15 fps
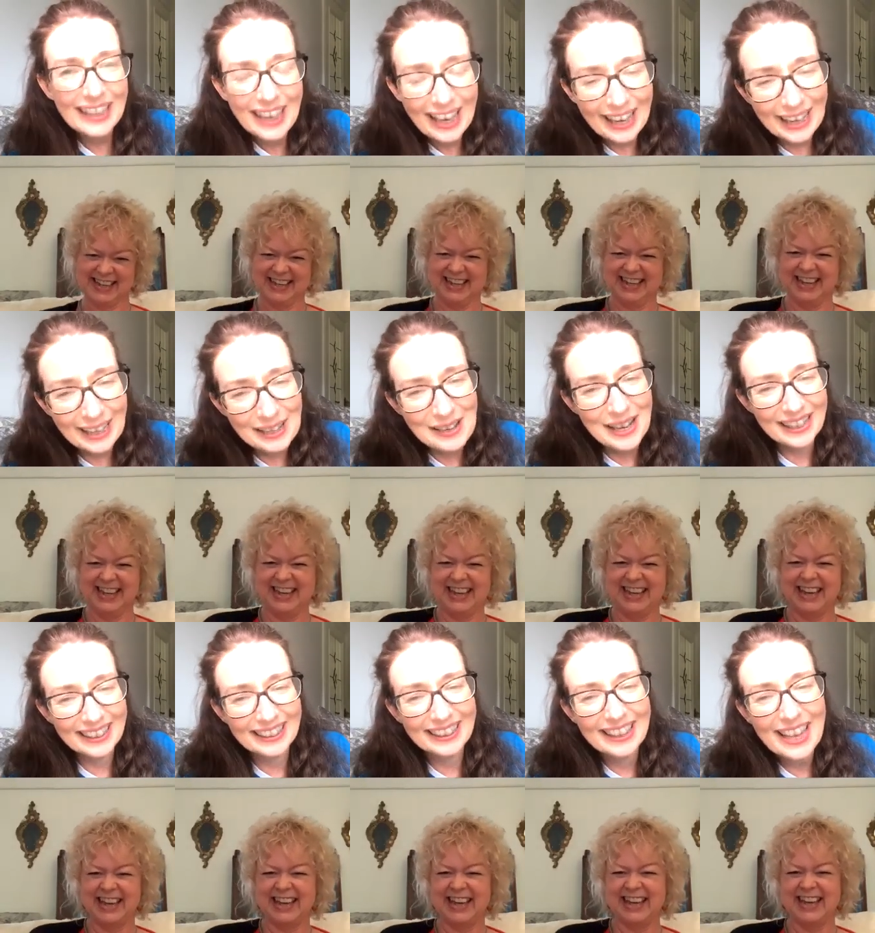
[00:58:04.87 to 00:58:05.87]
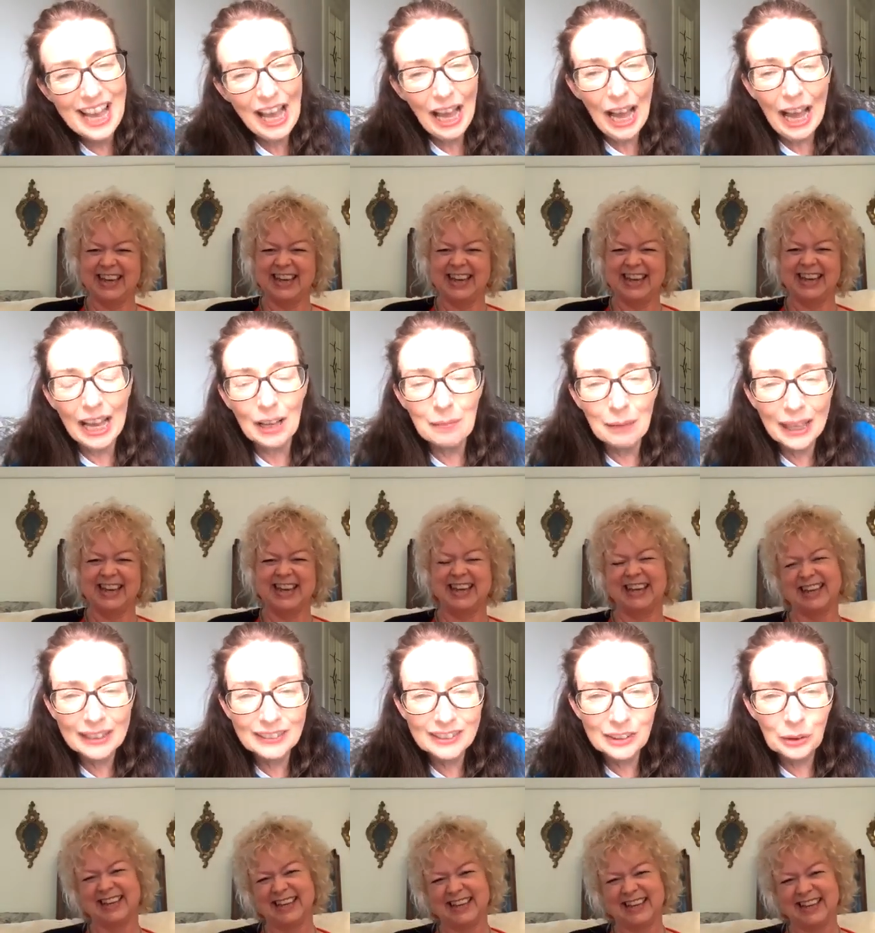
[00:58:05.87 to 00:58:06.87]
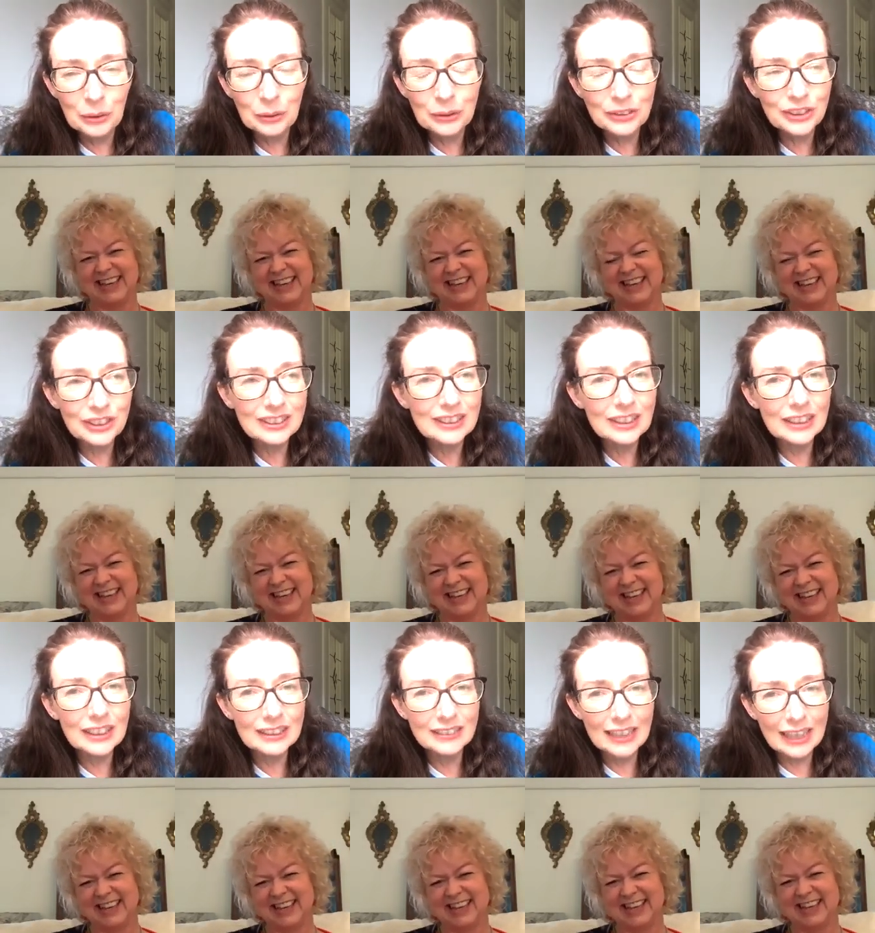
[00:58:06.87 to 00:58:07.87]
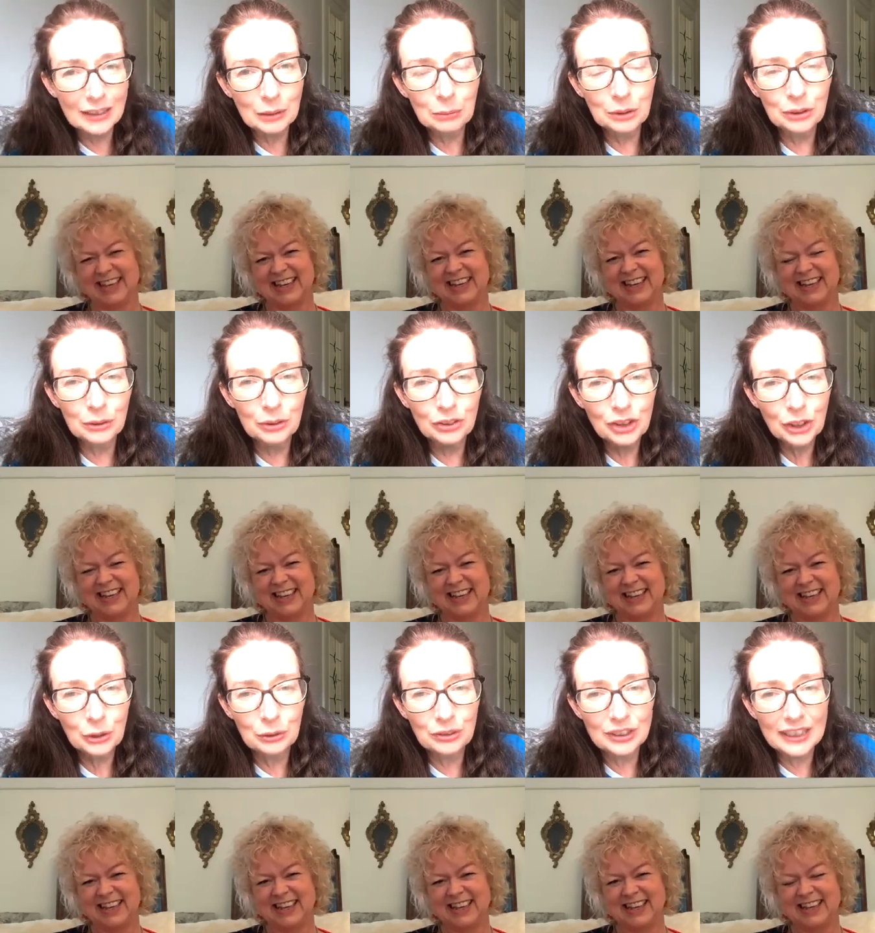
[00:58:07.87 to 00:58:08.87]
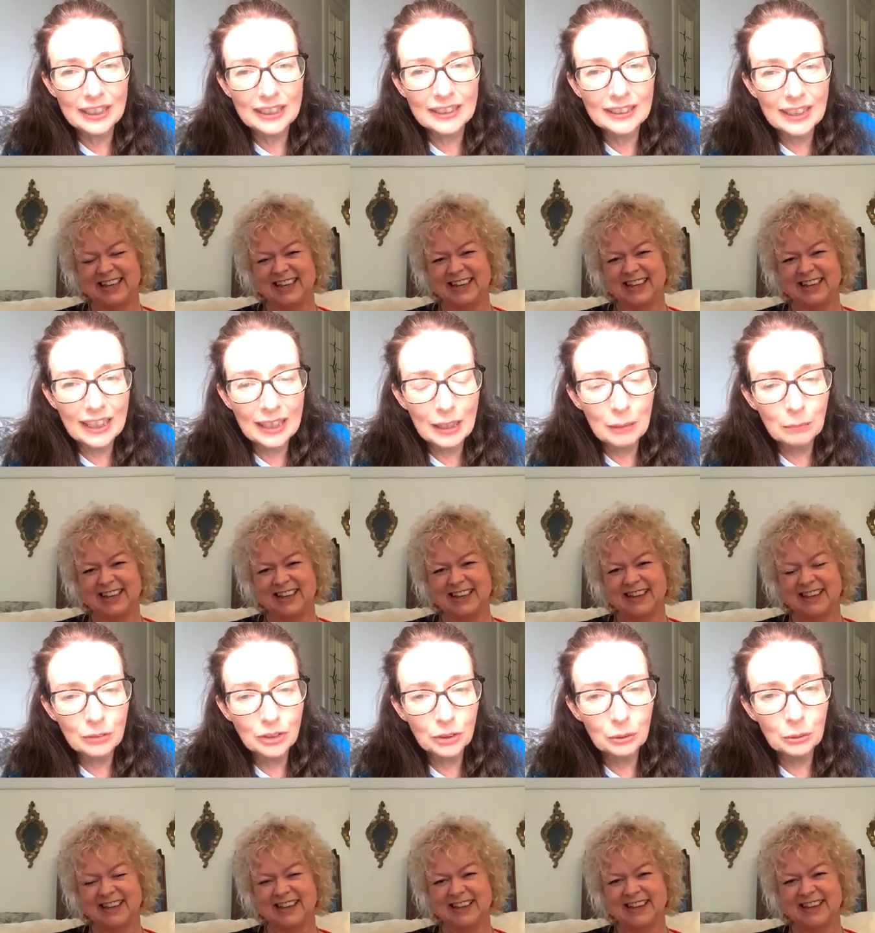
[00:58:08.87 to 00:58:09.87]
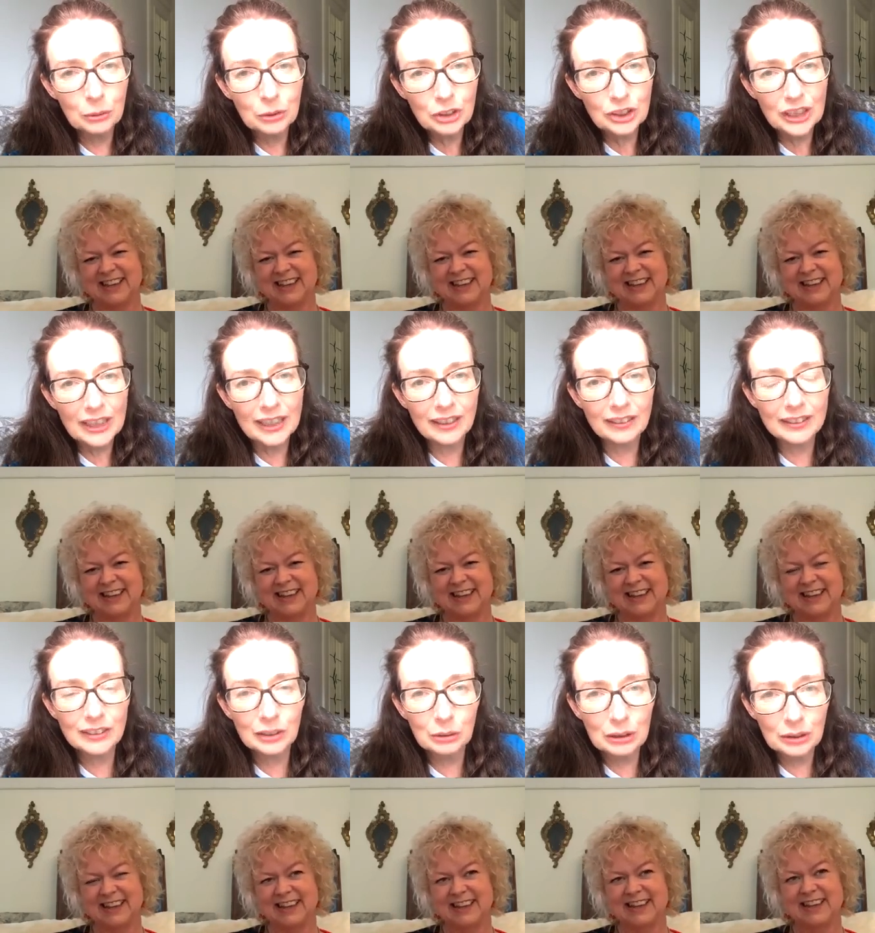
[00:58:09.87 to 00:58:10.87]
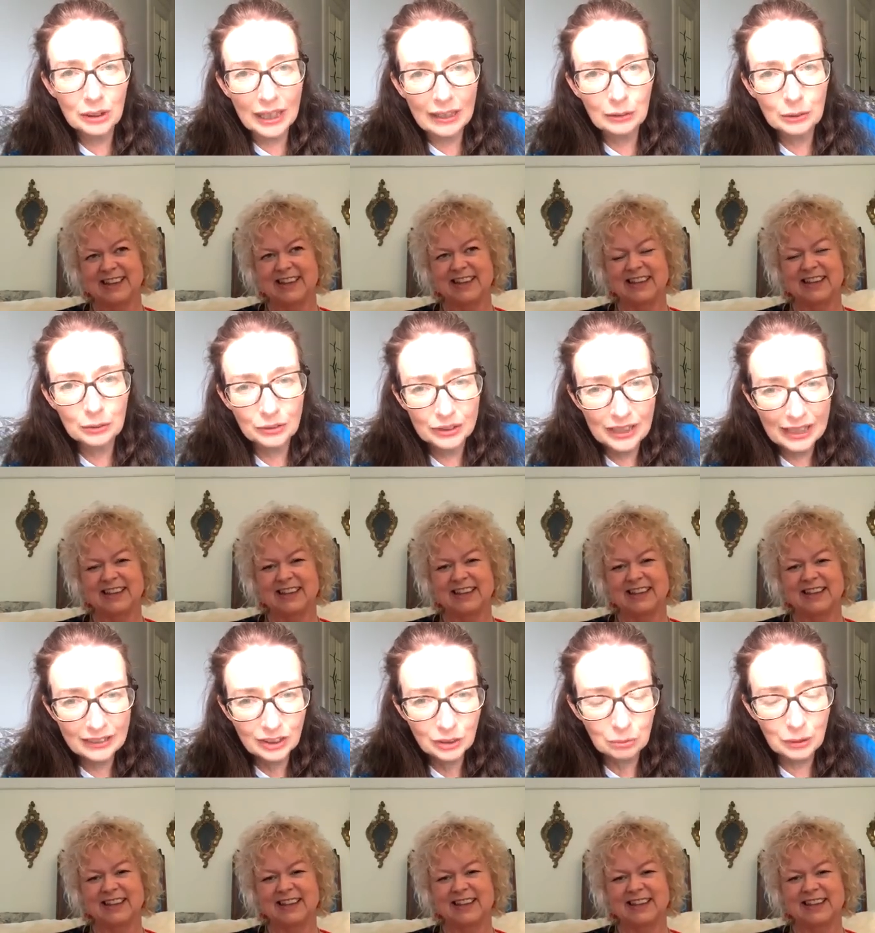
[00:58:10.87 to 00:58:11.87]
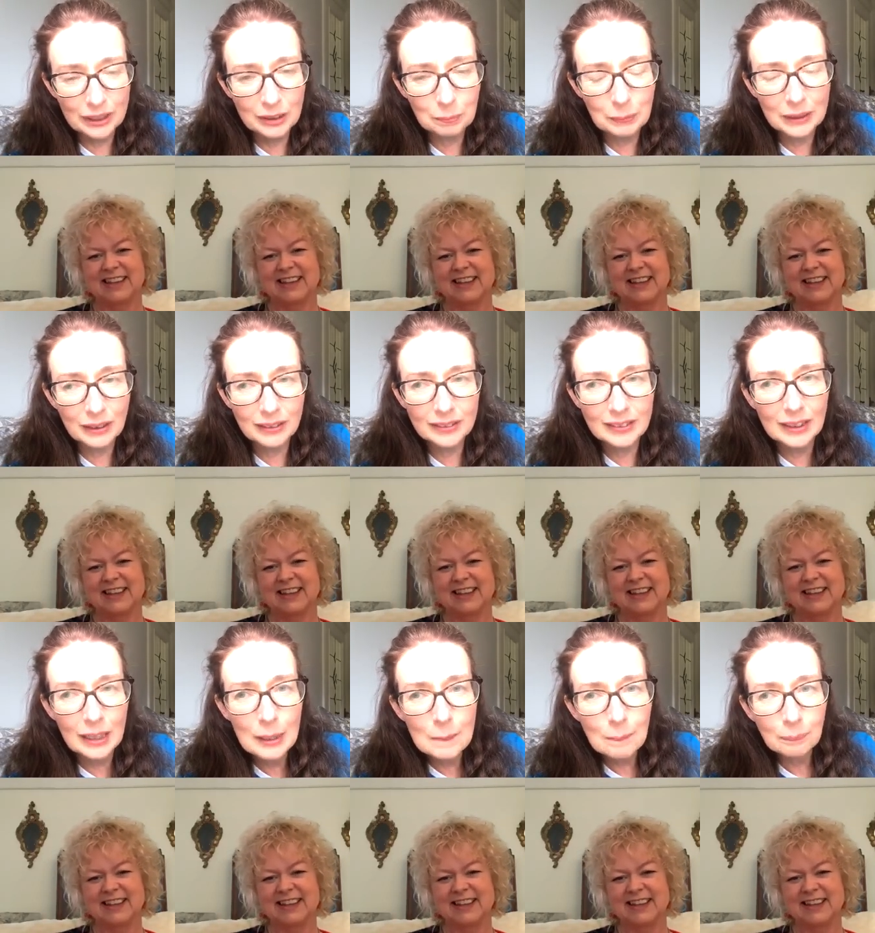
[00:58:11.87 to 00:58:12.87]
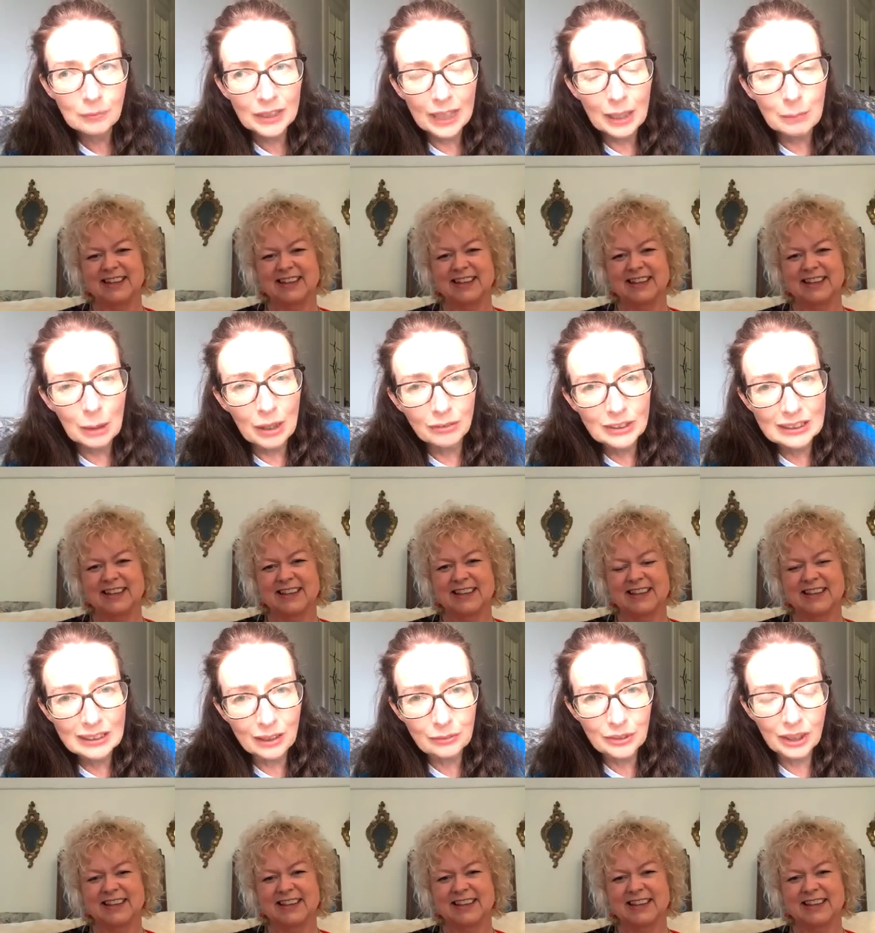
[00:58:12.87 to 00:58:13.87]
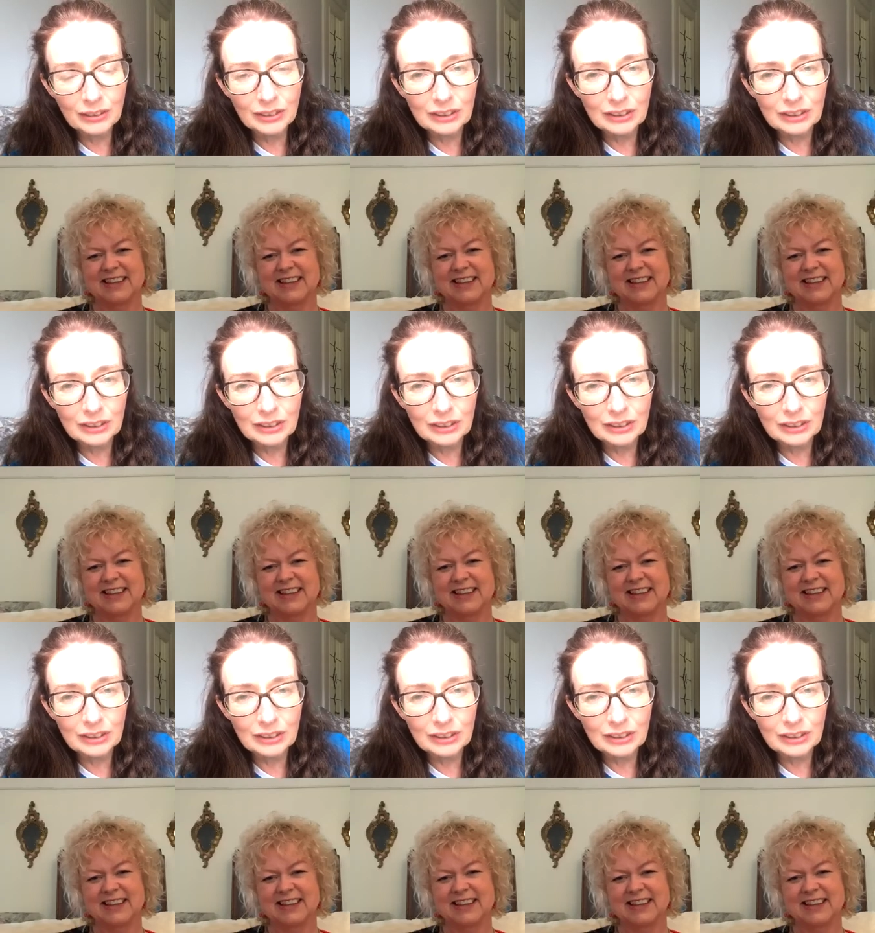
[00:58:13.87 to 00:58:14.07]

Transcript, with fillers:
Speaker 1: Um, um, and so, just to, to anyone who's tuned in, um, do share and do look out for next week because um, obviously, I have Dr.